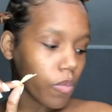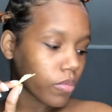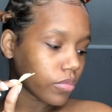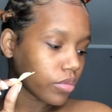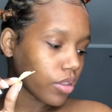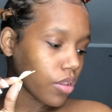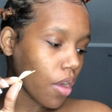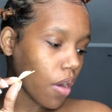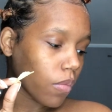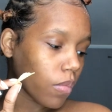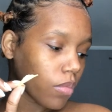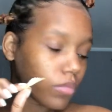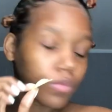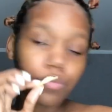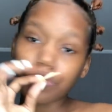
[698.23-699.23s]
you know,
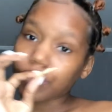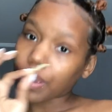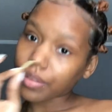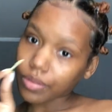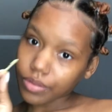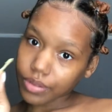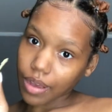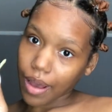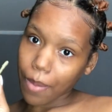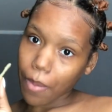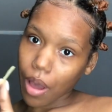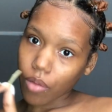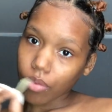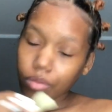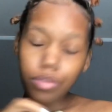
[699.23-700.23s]
take their time
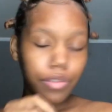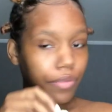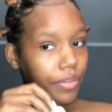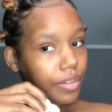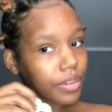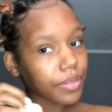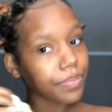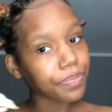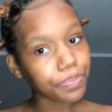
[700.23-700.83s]
out to really